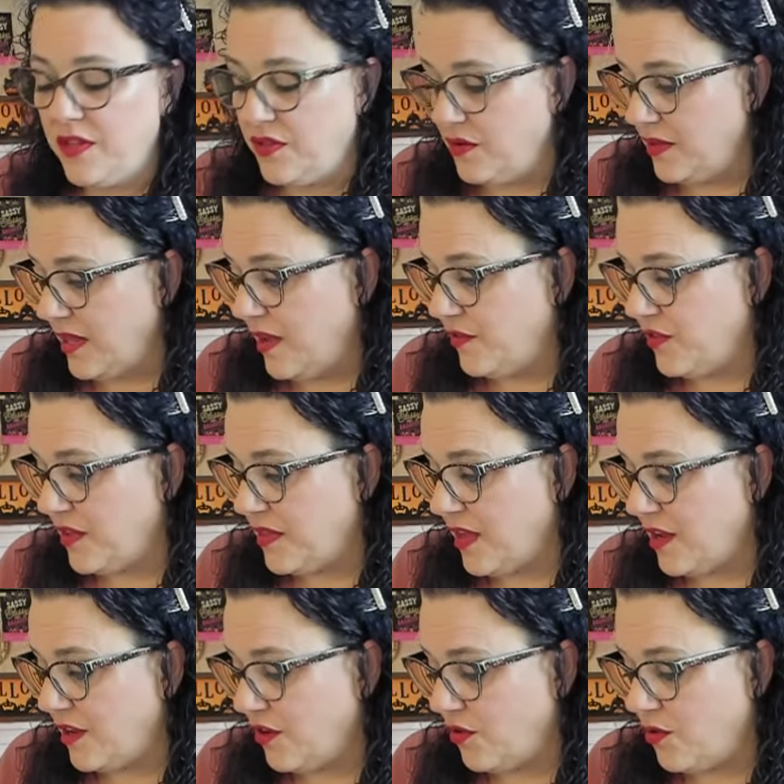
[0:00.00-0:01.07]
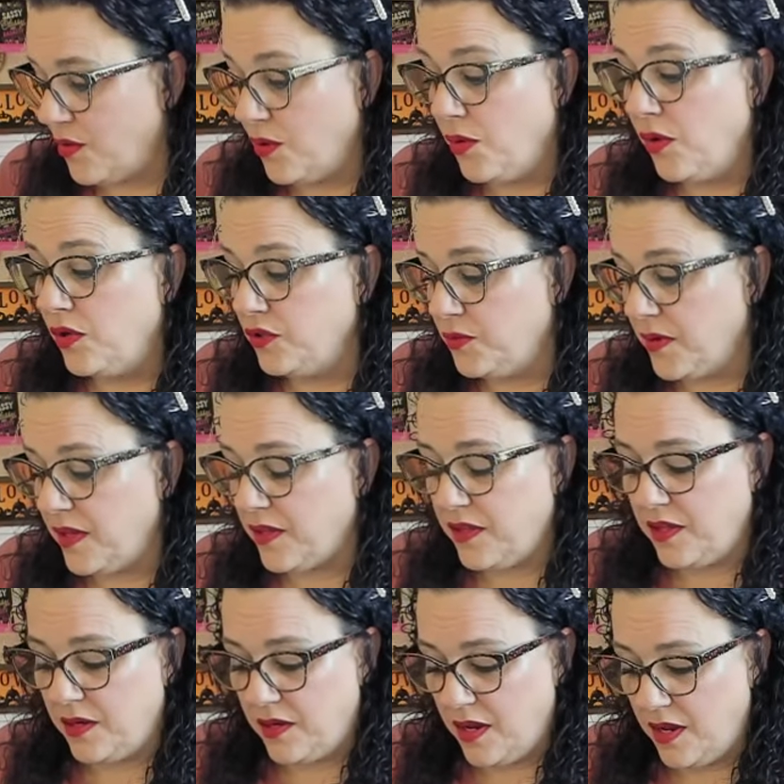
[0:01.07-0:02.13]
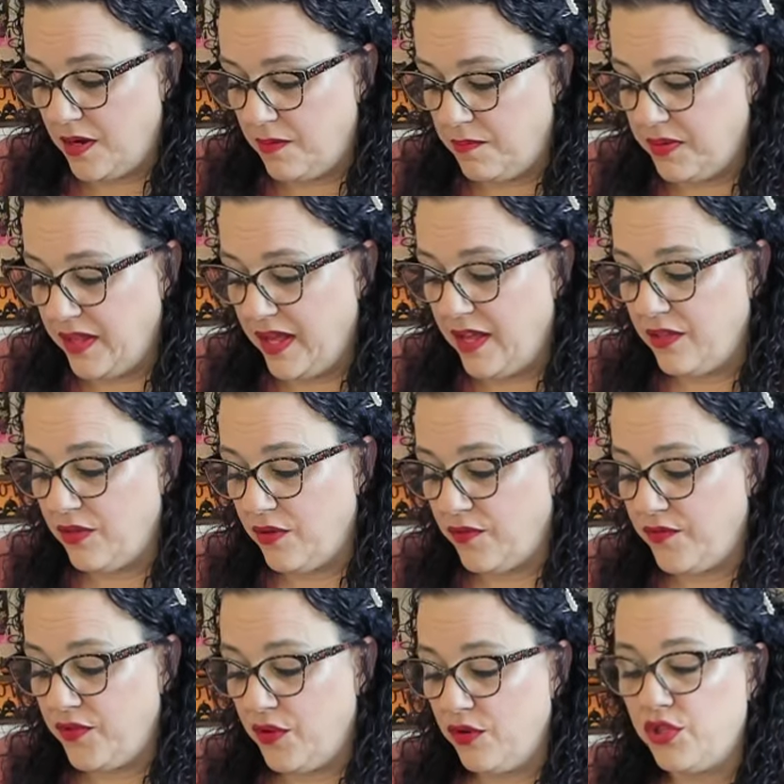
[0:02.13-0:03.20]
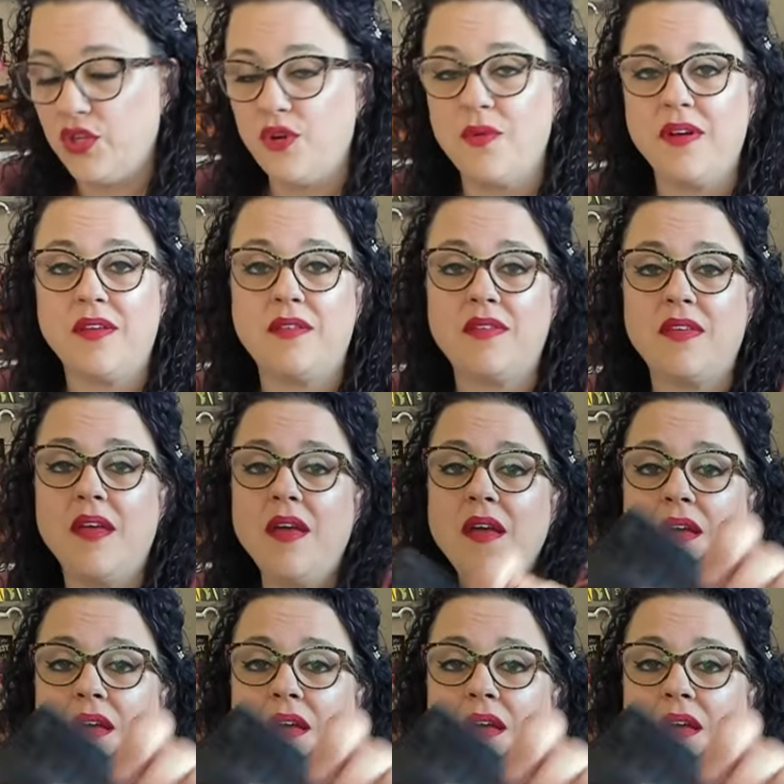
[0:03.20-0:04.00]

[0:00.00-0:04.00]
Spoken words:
in their life that they can grow old with and plan their future with.